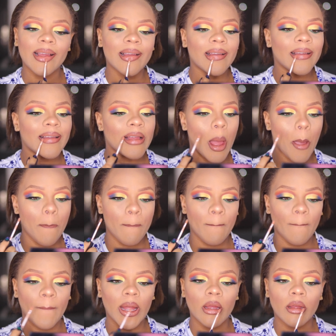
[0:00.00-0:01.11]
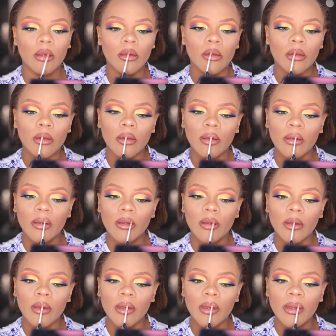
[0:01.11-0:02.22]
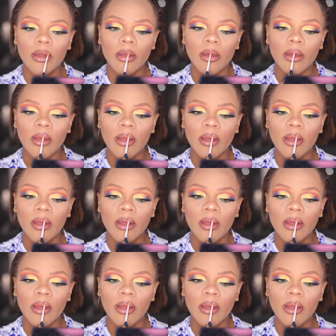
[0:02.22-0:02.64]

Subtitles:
Absolutely love this combo. So, so pretty. The